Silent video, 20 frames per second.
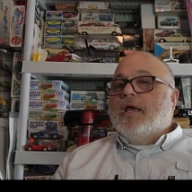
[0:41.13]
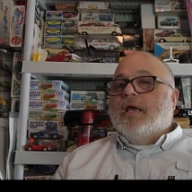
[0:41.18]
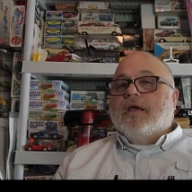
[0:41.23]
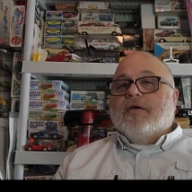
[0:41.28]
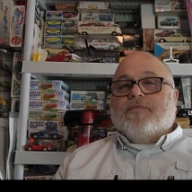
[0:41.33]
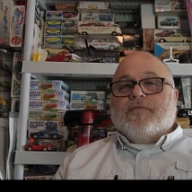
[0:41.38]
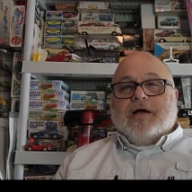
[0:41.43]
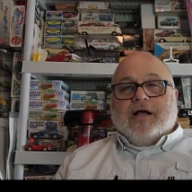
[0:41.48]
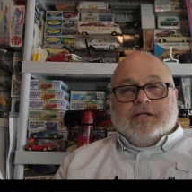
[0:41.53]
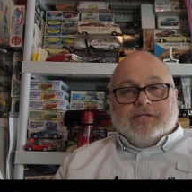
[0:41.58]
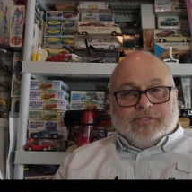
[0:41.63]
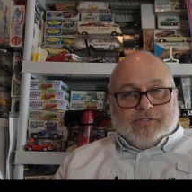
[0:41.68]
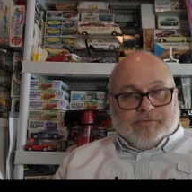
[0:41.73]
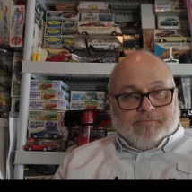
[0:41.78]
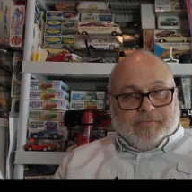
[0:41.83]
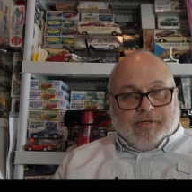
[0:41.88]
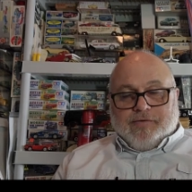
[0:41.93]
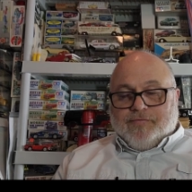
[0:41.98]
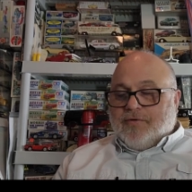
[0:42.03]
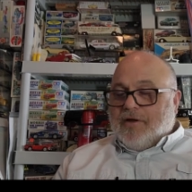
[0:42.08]
If I
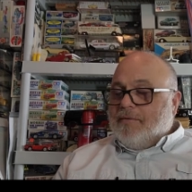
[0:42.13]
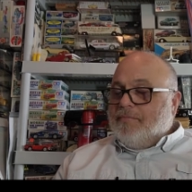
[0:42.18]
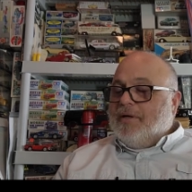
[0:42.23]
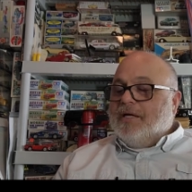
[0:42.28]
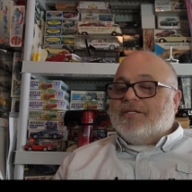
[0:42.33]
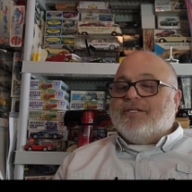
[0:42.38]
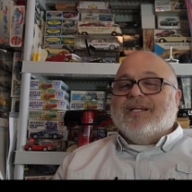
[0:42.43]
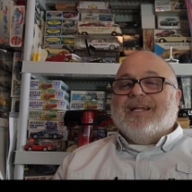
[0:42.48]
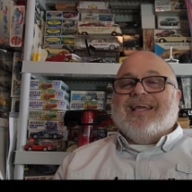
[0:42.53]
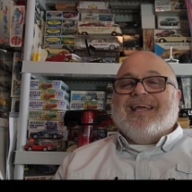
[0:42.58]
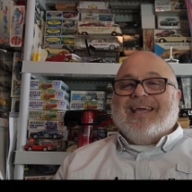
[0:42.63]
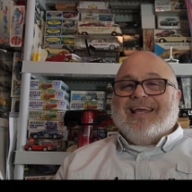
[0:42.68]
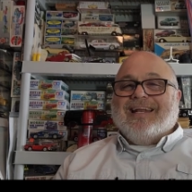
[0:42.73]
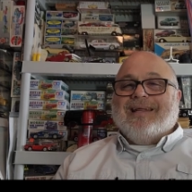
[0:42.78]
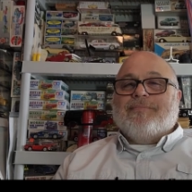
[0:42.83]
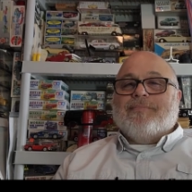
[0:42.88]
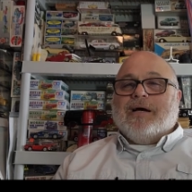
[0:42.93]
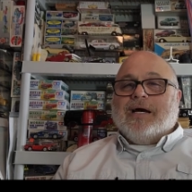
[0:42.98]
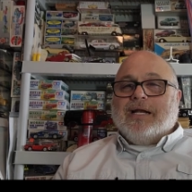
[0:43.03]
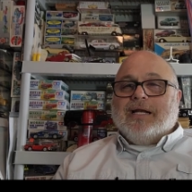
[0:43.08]
mention
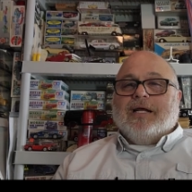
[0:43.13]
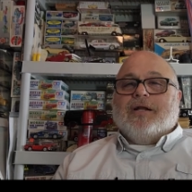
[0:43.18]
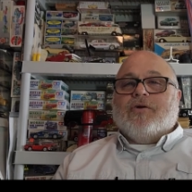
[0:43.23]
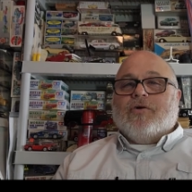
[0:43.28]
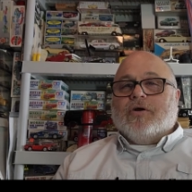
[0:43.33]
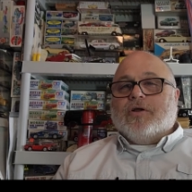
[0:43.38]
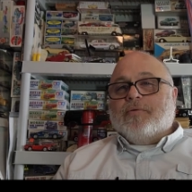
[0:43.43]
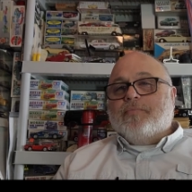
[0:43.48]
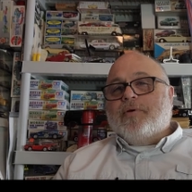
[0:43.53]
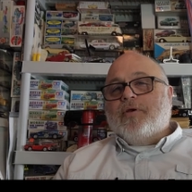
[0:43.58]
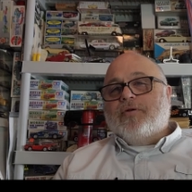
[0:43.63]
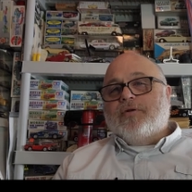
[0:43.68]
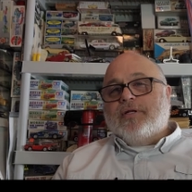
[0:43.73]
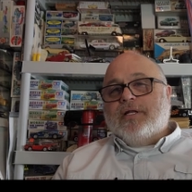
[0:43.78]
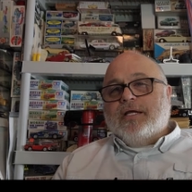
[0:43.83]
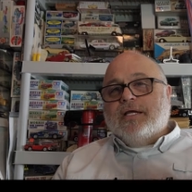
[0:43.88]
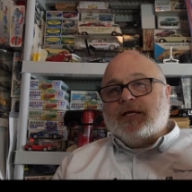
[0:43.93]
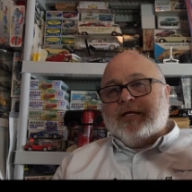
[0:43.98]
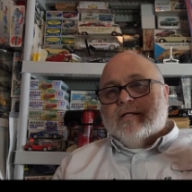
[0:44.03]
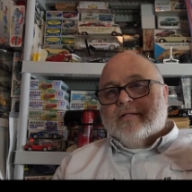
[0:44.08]
anybody in our
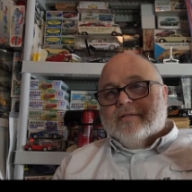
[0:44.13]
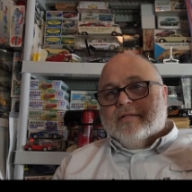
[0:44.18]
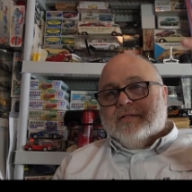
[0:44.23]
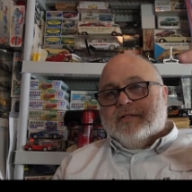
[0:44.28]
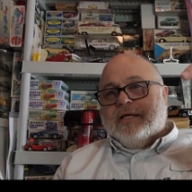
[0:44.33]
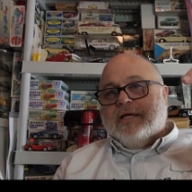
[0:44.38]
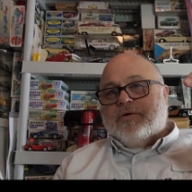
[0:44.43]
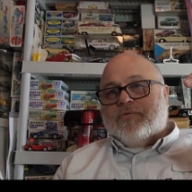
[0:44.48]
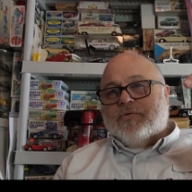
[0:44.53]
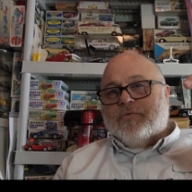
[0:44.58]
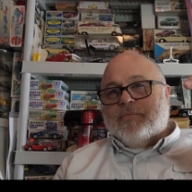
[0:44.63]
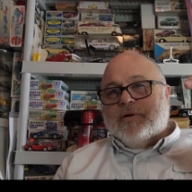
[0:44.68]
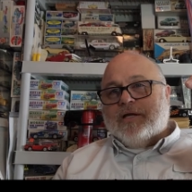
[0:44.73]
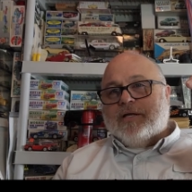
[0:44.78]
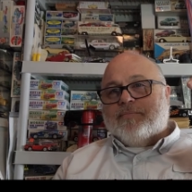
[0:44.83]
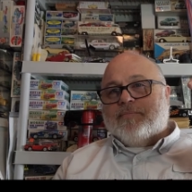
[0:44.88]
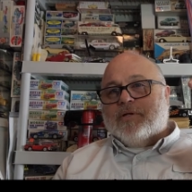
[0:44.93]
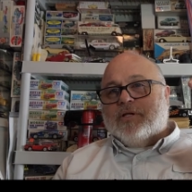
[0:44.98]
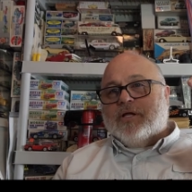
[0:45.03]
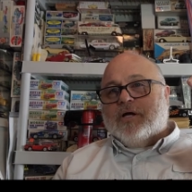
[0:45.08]
community, the link will be
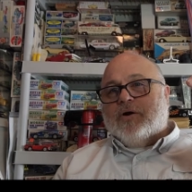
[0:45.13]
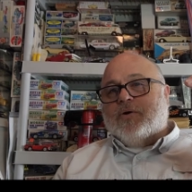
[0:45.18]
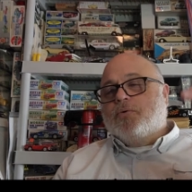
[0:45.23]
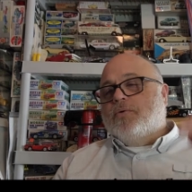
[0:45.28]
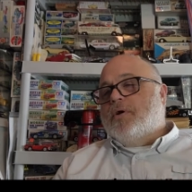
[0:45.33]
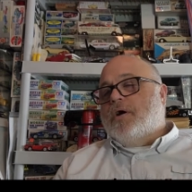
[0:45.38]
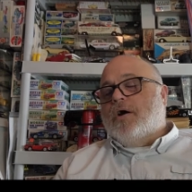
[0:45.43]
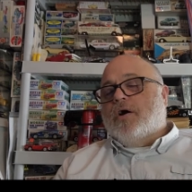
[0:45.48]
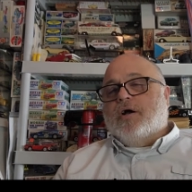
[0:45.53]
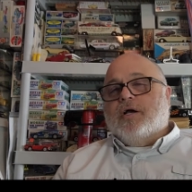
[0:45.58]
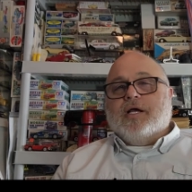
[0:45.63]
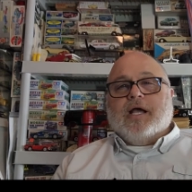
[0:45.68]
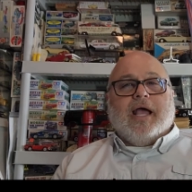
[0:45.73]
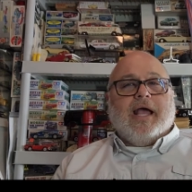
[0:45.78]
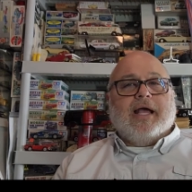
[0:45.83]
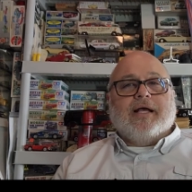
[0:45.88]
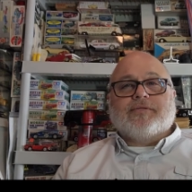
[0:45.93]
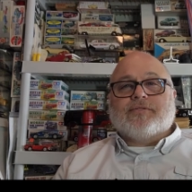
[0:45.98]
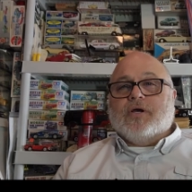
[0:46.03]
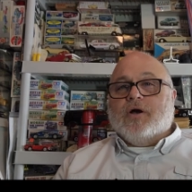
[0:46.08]
below,
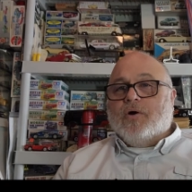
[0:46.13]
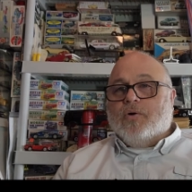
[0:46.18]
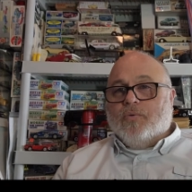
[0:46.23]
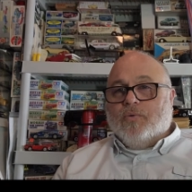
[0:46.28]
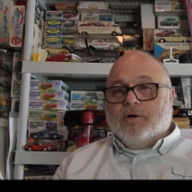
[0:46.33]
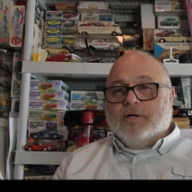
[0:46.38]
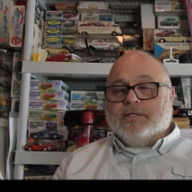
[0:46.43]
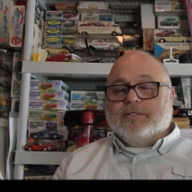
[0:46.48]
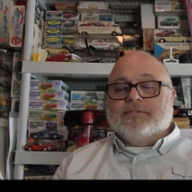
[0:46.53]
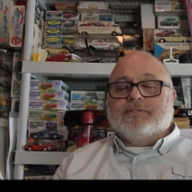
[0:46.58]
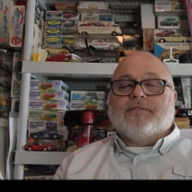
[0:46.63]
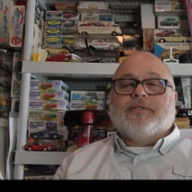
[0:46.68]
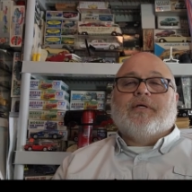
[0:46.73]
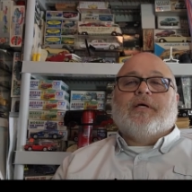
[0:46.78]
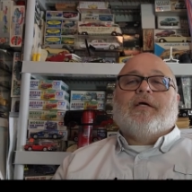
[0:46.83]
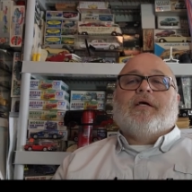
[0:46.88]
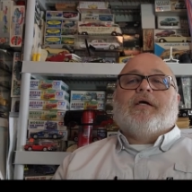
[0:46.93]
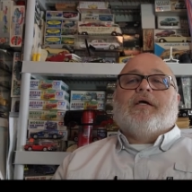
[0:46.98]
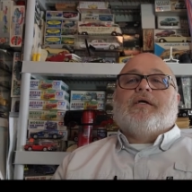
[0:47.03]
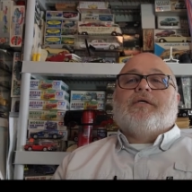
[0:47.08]
as always.
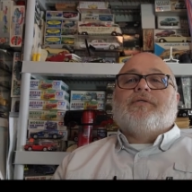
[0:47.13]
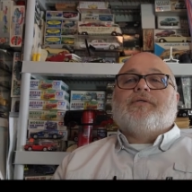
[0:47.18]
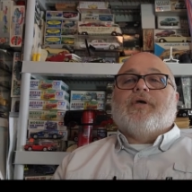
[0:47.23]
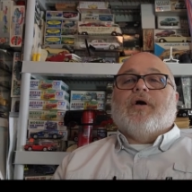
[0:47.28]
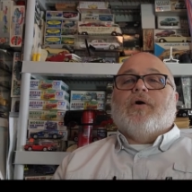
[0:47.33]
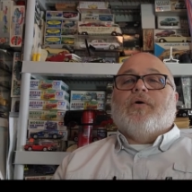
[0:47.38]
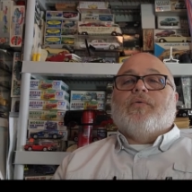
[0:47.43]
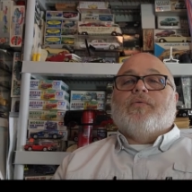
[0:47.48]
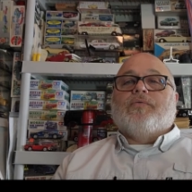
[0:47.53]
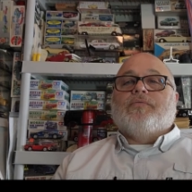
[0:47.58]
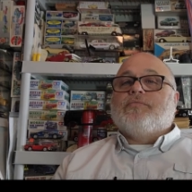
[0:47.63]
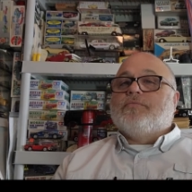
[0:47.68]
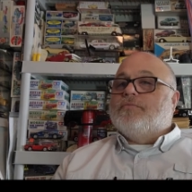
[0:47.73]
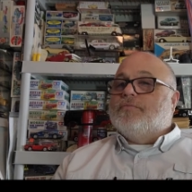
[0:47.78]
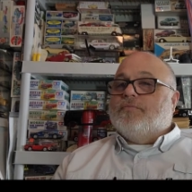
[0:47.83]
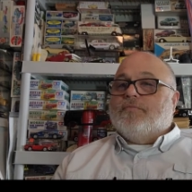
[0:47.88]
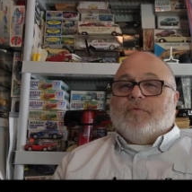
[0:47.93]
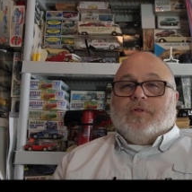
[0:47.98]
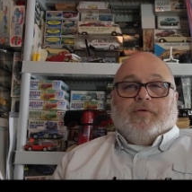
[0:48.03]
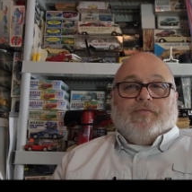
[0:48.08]
So
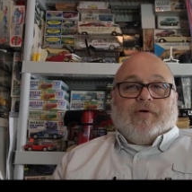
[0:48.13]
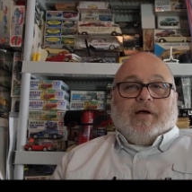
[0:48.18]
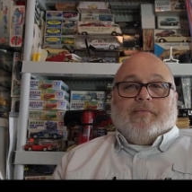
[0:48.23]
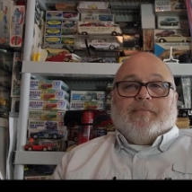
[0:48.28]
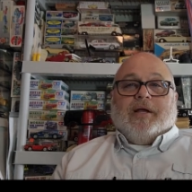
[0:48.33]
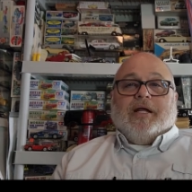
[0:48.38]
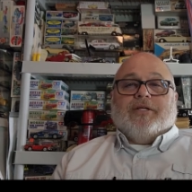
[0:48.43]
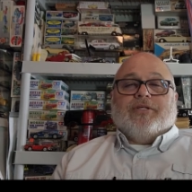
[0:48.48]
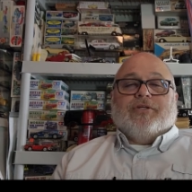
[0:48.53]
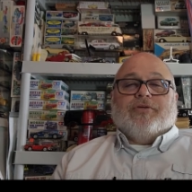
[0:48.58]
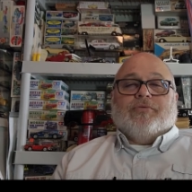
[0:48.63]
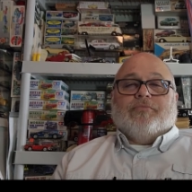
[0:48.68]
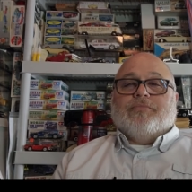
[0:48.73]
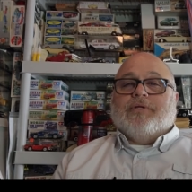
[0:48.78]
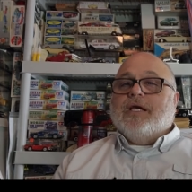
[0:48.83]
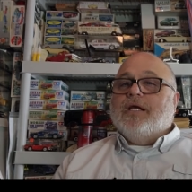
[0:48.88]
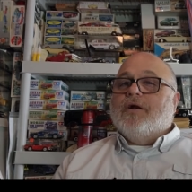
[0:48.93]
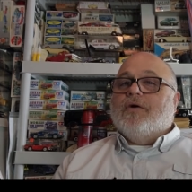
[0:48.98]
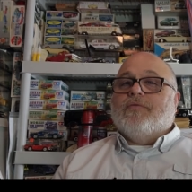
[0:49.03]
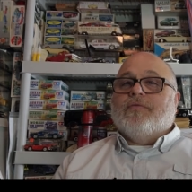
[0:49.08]
if I mention them,
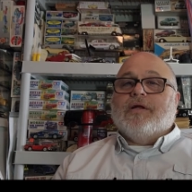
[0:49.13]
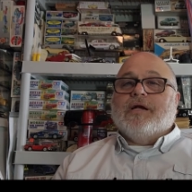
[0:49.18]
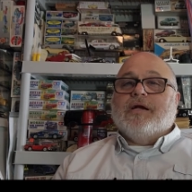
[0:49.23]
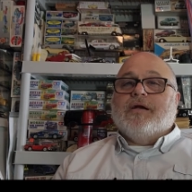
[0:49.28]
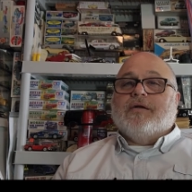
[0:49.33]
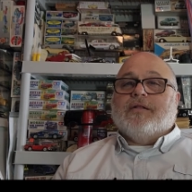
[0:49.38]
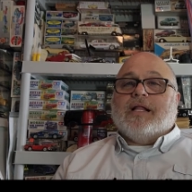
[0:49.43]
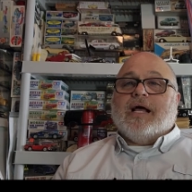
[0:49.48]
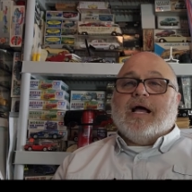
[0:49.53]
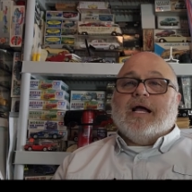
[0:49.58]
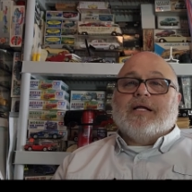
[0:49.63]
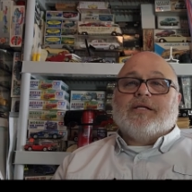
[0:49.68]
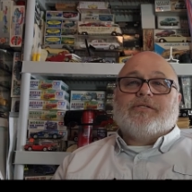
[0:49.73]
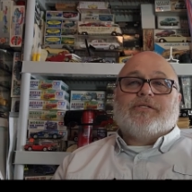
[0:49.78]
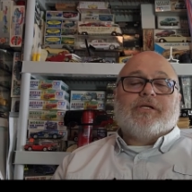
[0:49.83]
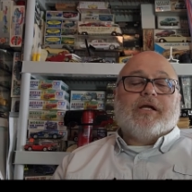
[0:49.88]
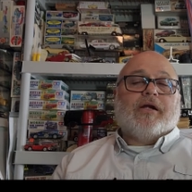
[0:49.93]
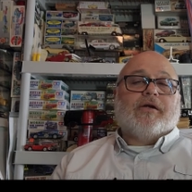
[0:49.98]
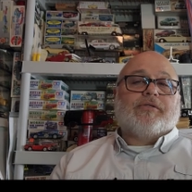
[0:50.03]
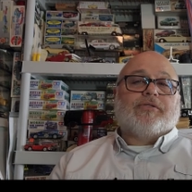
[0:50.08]
get over there, like,
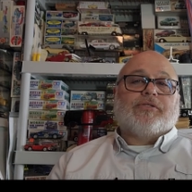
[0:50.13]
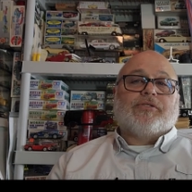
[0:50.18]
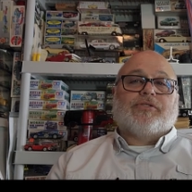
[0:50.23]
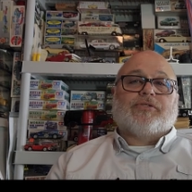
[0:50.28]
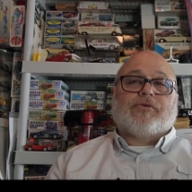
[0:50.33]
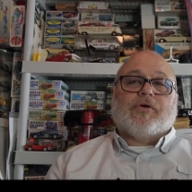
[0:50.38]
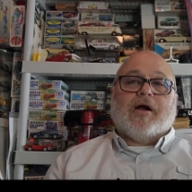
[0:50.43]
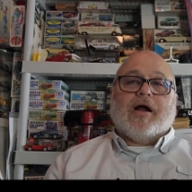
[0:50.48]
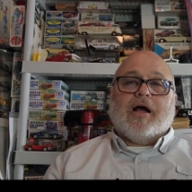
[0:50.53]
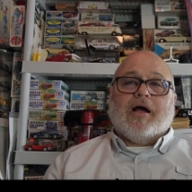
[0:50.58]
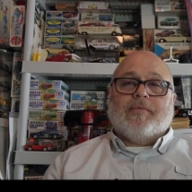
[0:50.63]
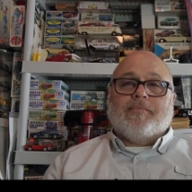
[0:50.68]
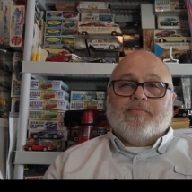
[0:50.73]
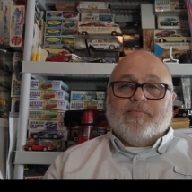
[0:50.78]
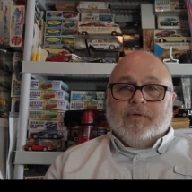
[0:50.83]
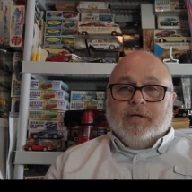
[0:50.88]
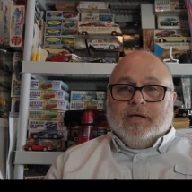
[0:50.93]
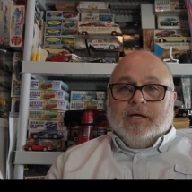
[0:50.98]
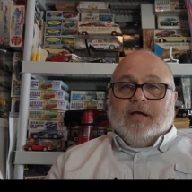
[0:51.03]
share, subscribe.